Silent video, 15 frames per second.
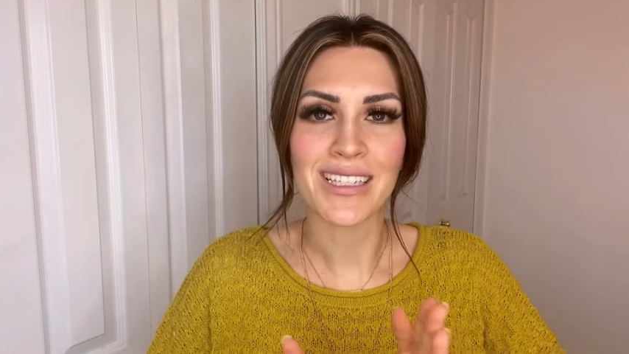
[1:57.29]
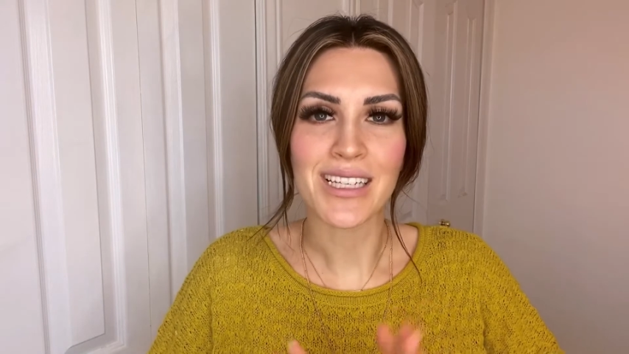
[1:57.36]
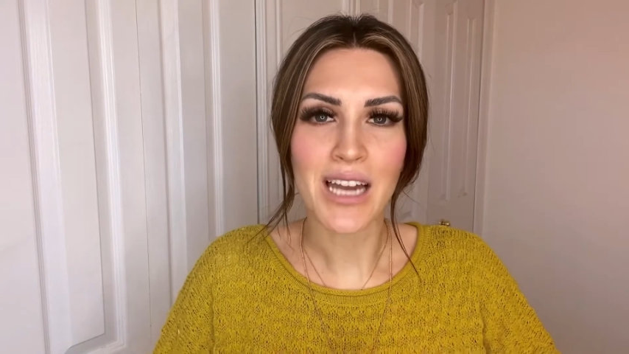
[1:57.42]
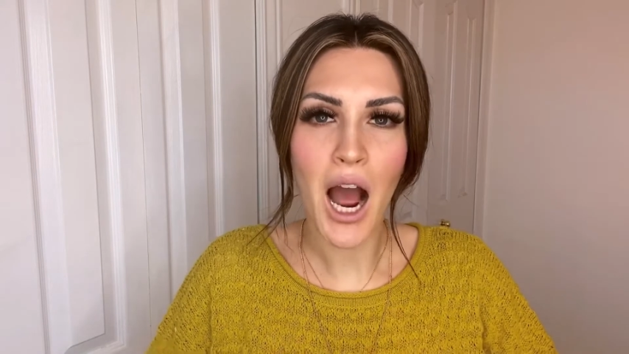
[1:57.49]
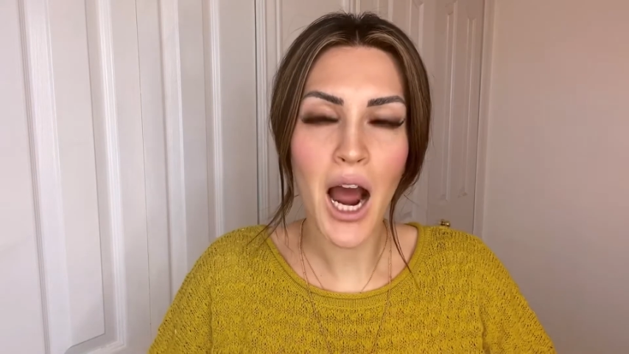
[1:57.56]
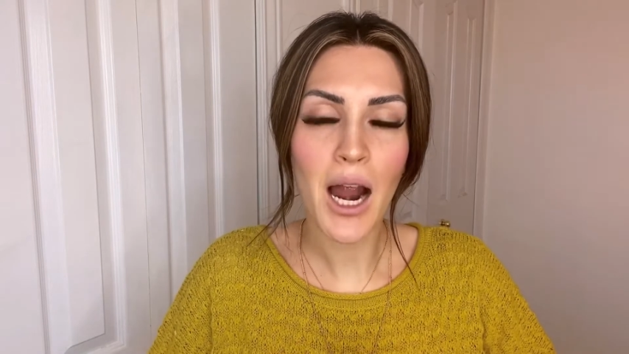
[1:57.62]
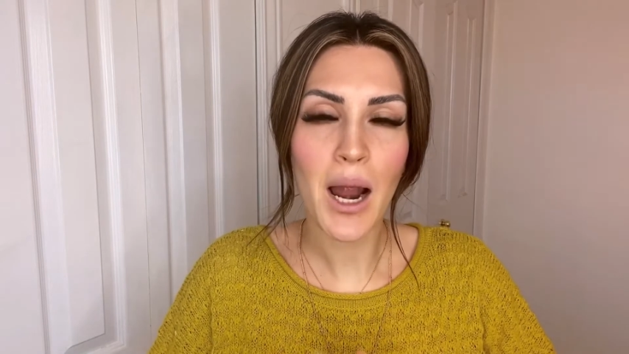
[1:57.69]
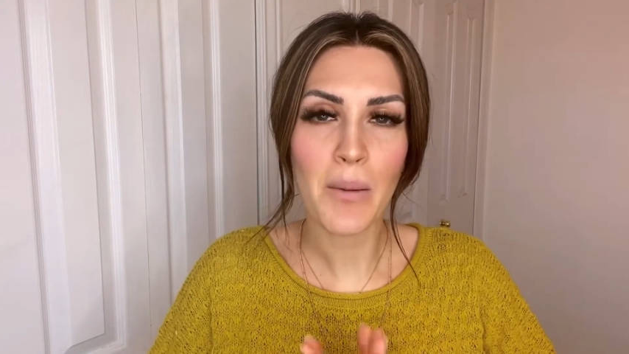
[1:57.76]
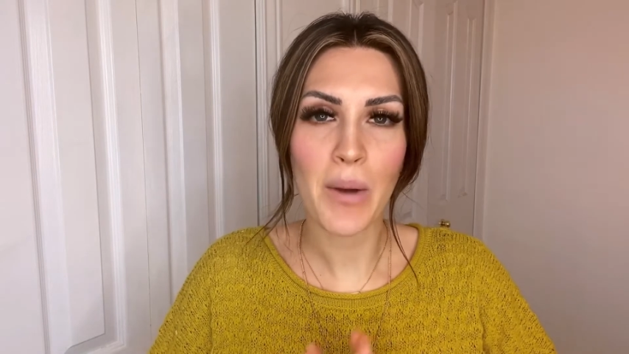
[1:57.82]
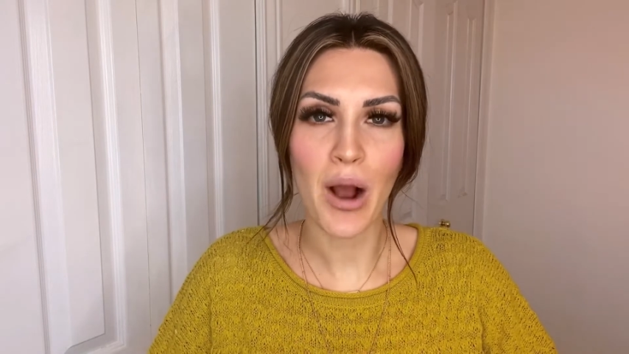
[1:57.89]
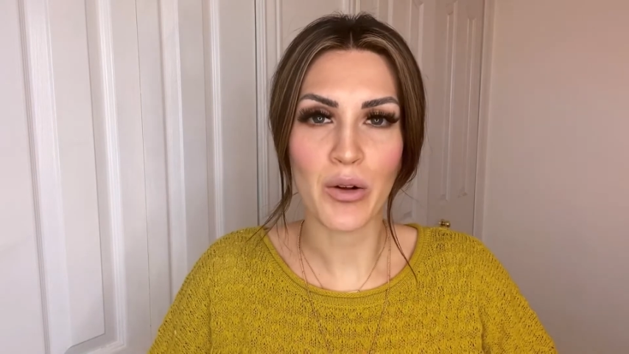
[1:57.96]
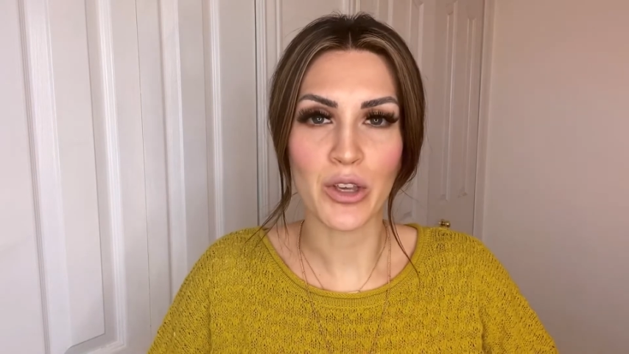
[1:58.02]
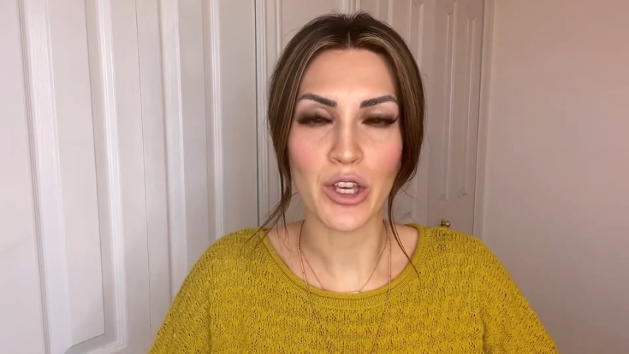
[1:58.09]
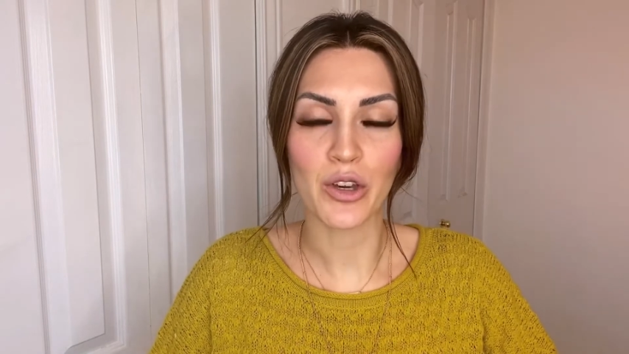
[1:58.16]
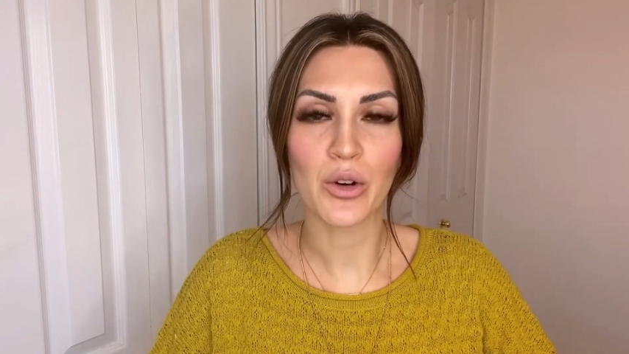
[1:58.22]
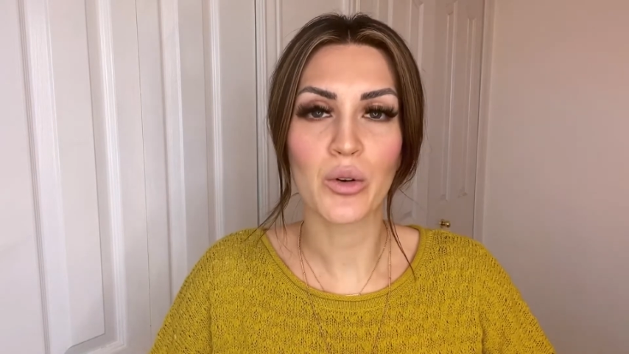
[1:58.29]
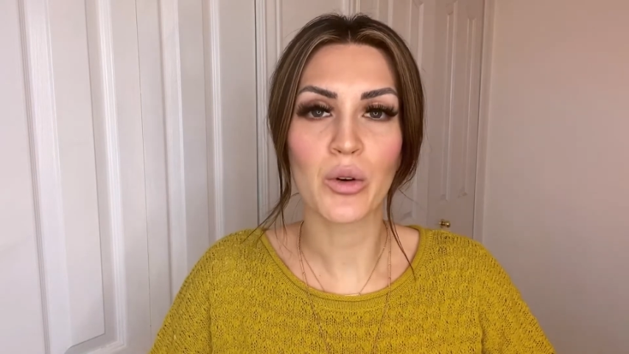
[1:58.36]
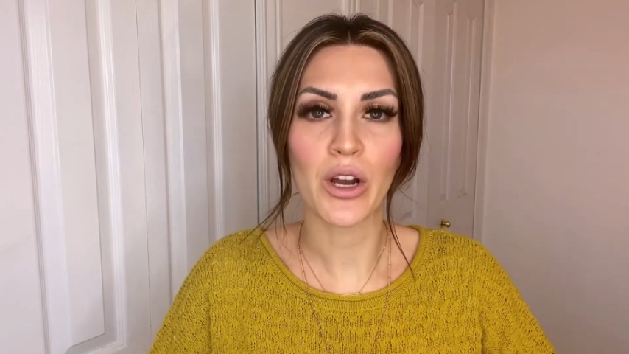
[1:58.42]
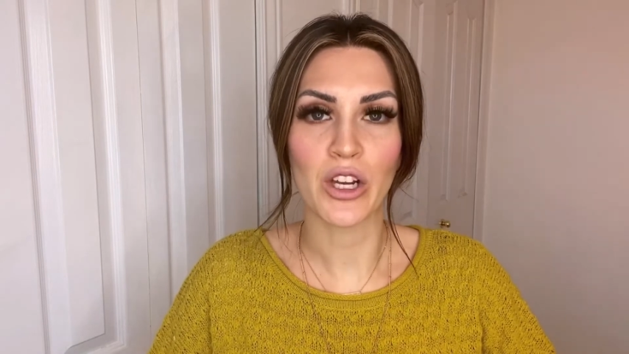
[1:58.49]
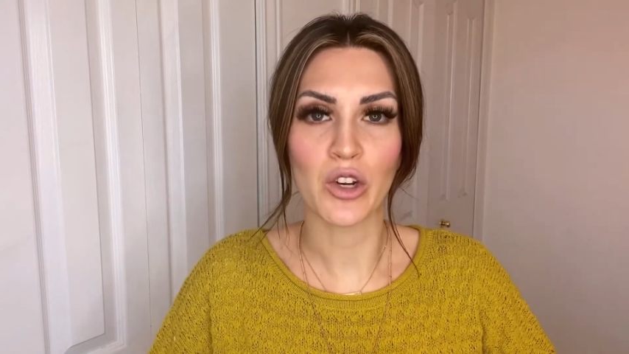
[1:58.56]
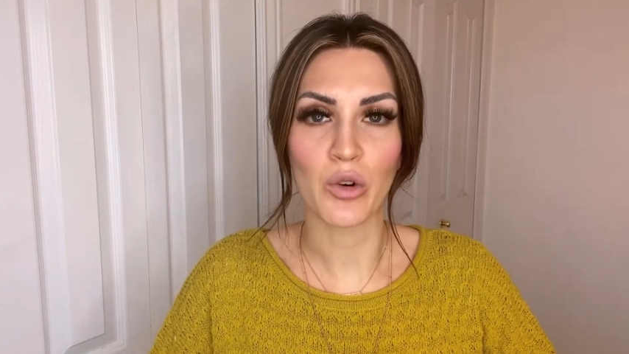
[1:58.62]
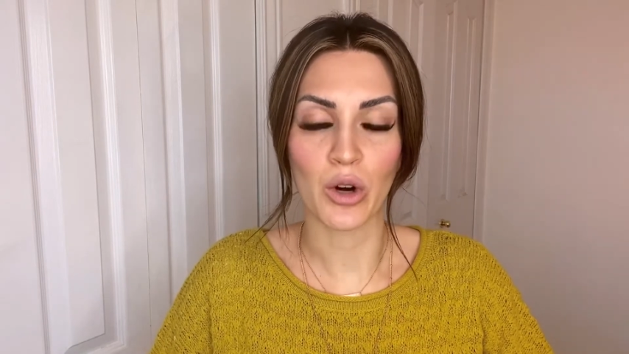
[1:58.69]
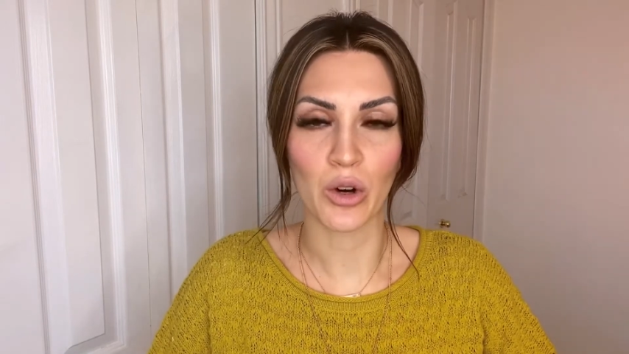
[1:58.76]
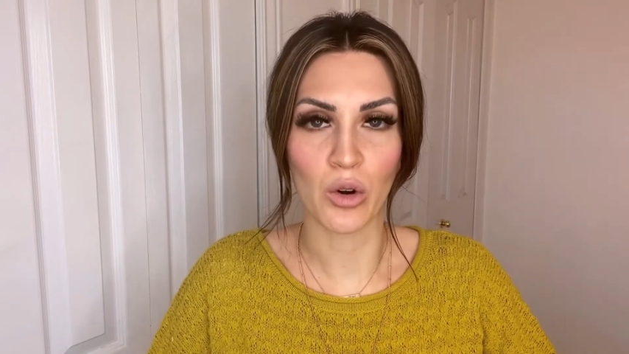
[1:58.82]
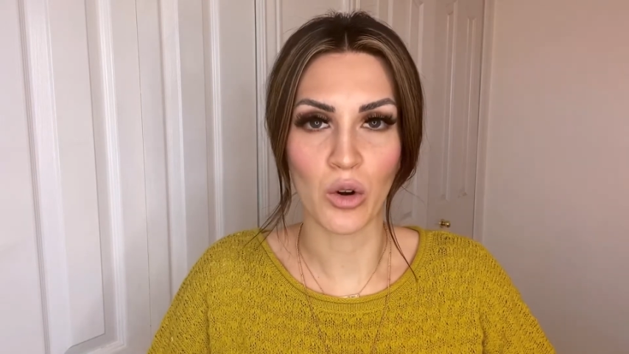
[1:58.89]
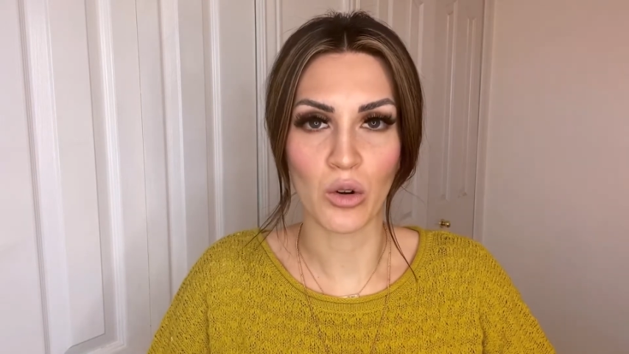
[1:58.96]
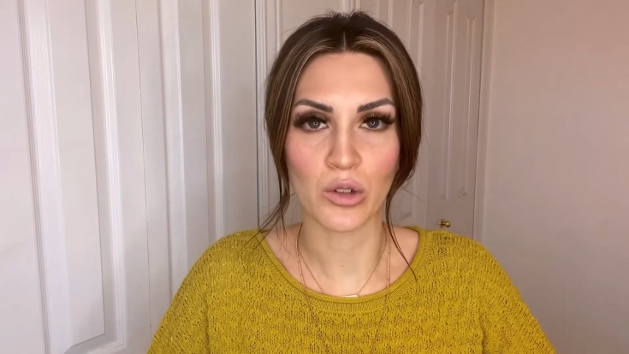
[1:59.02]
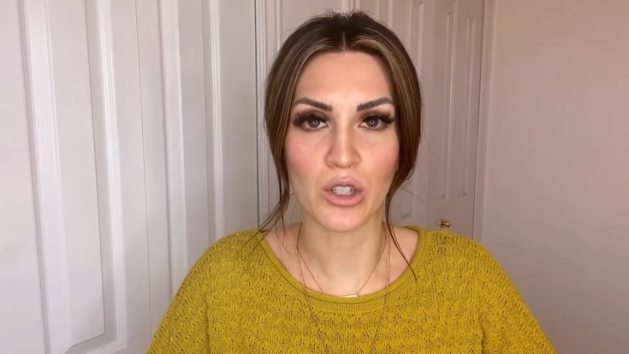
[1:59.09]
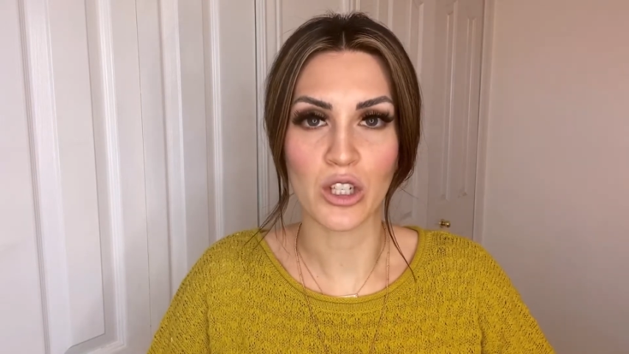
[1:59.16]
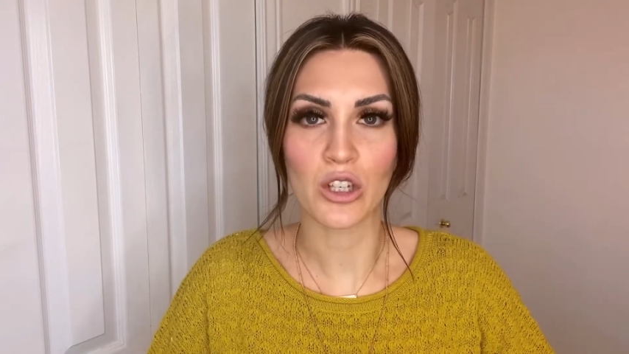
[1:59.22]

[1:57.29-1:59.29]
not about you and your goals.